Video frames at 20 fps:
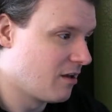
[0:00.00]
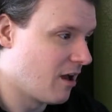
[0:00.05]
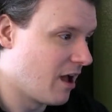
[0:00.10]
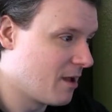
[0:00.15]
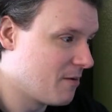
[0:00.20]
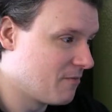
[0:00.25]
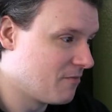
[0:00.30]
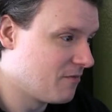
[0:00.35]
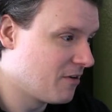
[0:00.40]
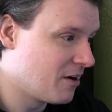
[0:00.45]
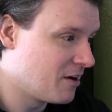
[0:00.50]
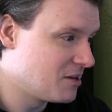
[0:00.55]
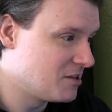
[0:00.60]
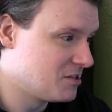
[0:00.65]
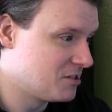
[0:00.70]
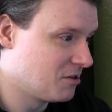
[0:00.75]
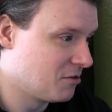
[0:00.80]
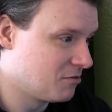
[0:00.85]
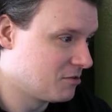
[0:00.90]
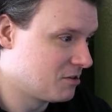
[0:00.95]
I'm very
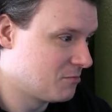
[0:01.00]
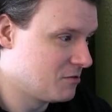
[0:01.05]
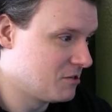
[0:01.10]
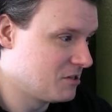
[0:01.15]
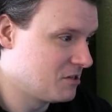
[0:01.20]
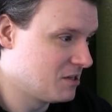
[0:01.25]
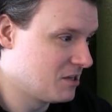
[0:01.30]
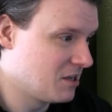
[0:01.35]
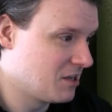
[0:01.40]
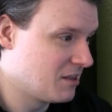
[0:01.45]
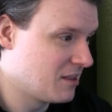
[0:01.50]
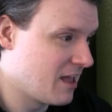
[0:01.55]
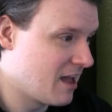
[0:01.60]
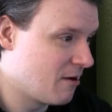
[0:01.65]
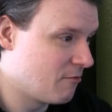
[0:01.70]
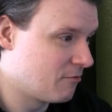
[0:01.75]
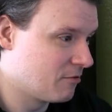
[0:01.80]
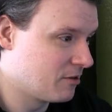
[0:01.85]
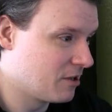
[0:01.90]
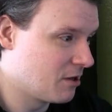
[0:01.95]
stoked to be seeing
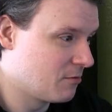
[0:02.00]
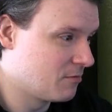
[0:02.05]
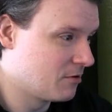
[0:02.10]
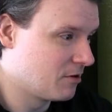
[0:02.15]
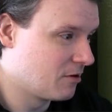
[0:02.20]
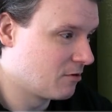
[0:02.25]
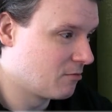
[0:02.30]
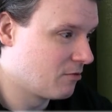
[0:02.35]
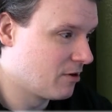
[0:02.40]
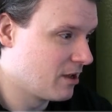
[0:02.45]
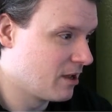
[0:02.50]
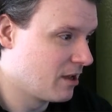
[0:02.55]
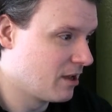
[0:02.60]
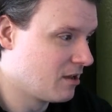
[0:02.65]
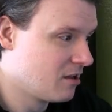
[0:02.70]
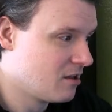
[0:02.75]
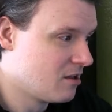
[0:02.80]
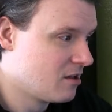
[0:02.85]
that one coming our way.